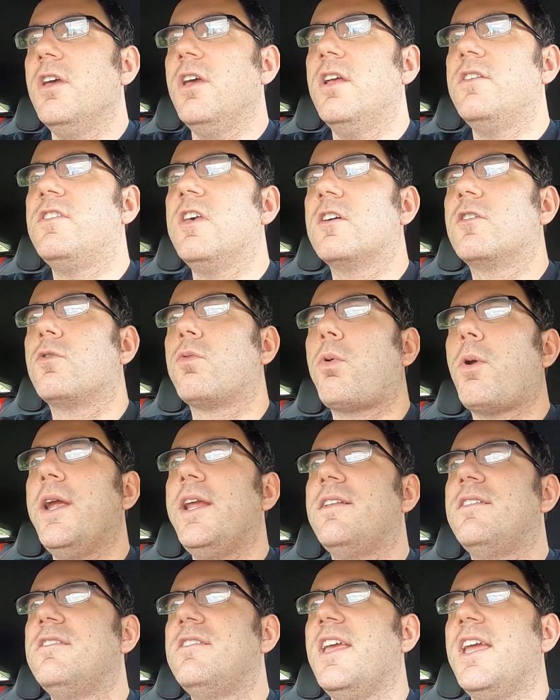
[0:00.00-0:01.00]
It's a
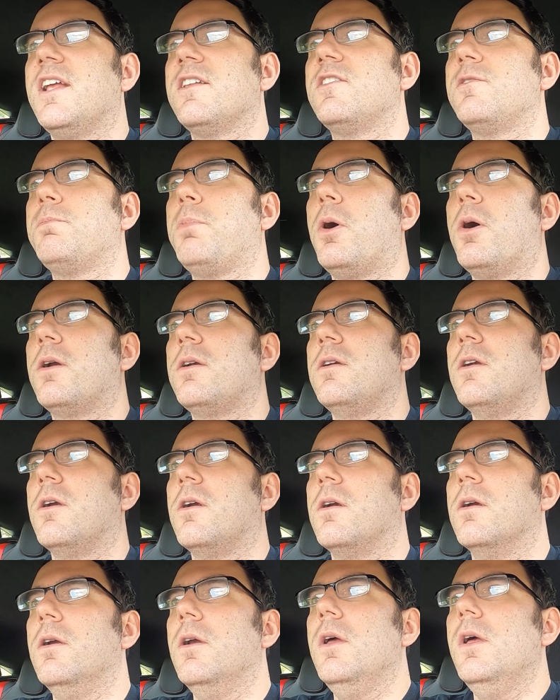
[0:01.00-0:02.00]
great dance
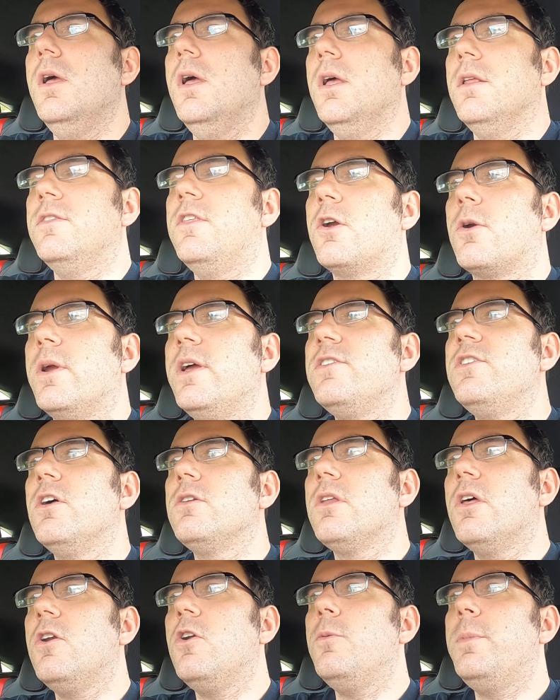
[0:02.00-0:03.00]
partner. There is a
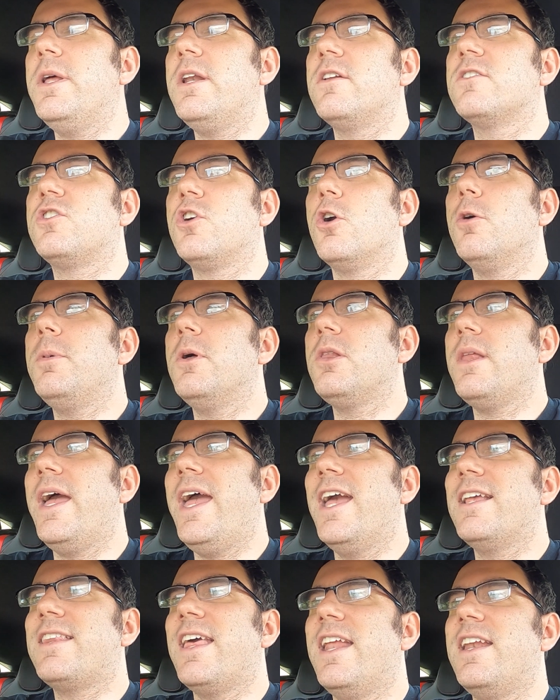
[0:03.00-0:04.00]
little bit of turbo
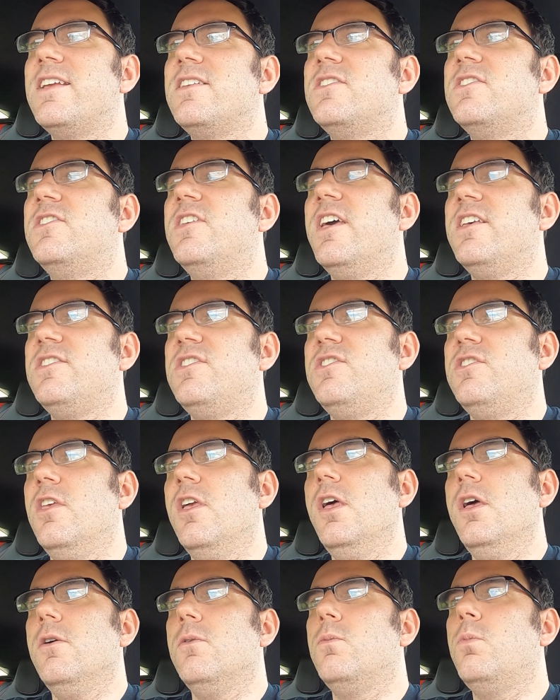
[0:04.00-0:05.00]
lag that exists
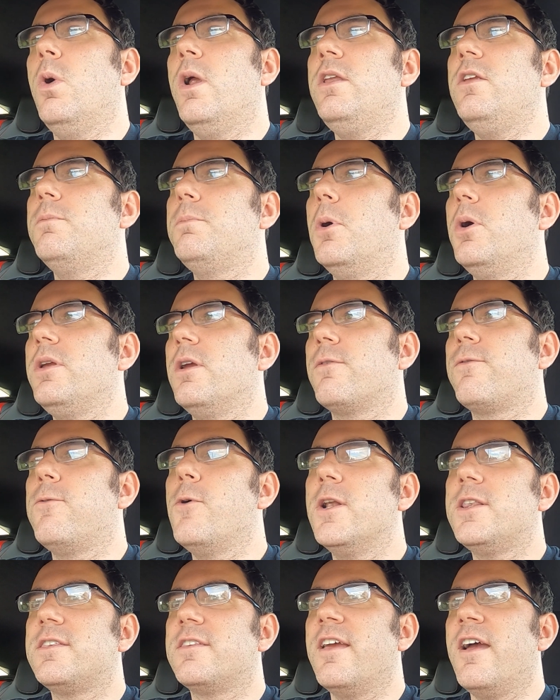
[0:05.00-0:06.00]
when you put your
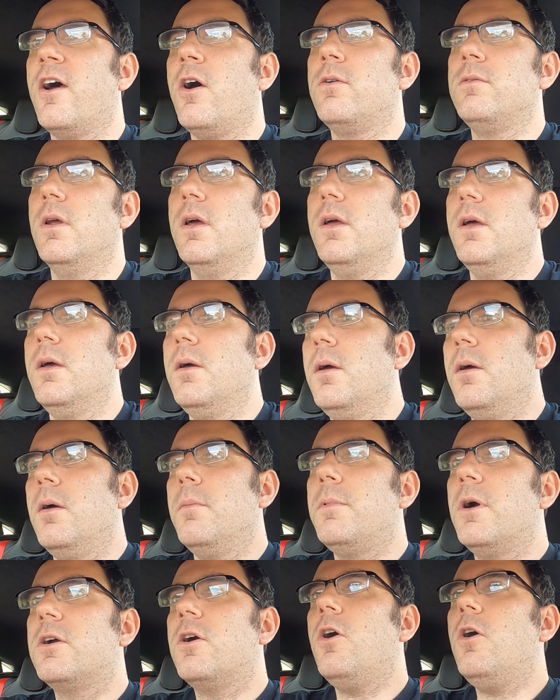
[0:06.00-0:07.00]
foot down,
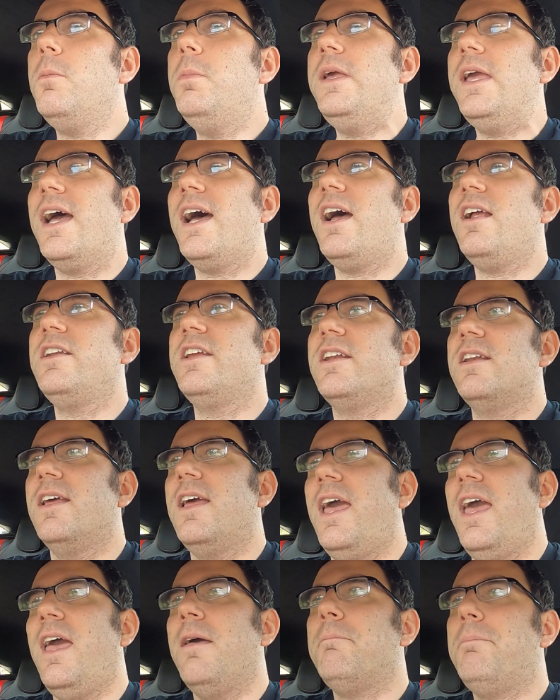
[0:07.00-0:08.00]
but go beyond it
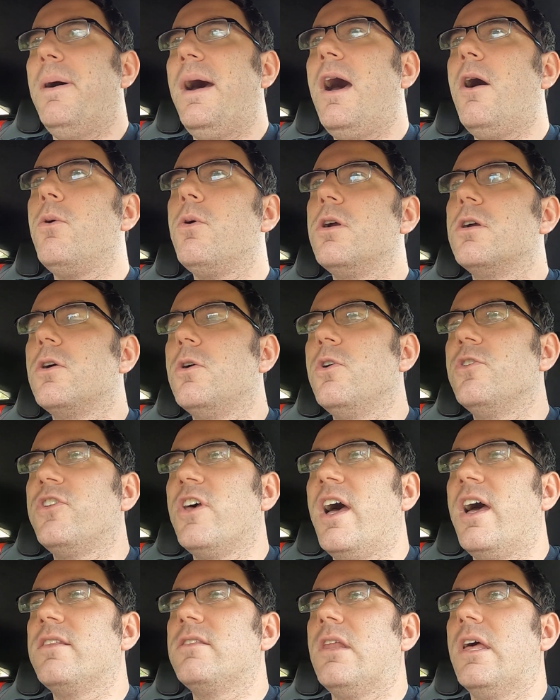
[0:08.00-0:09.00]
and power goes
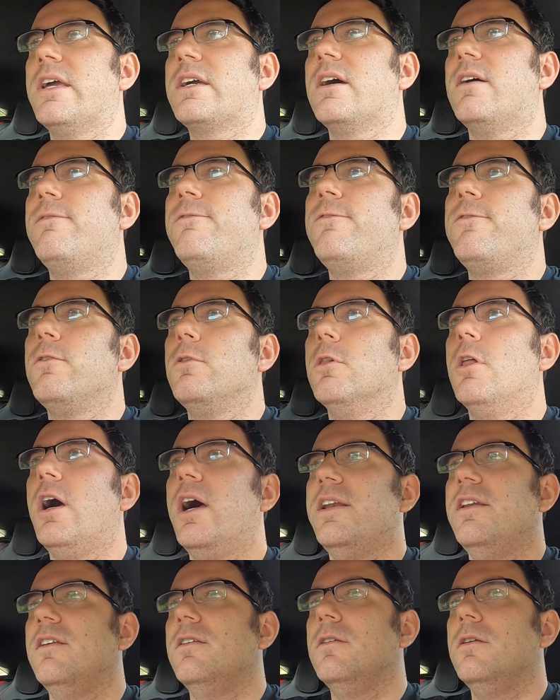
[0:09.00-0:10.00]
on like a
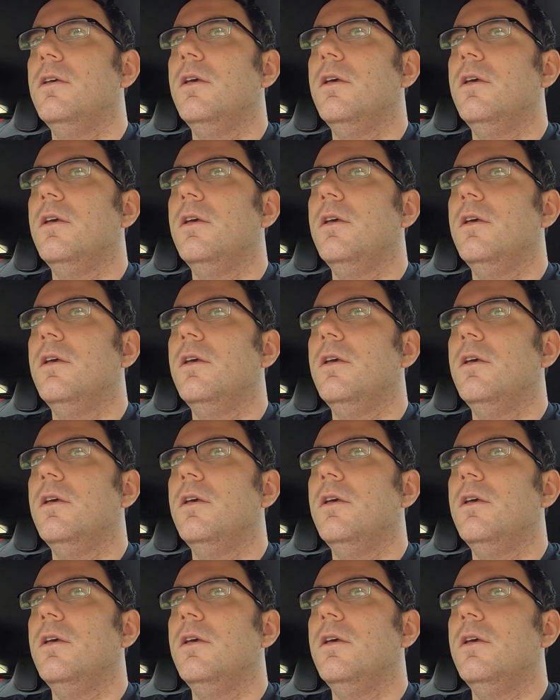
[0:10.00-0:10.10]
flood.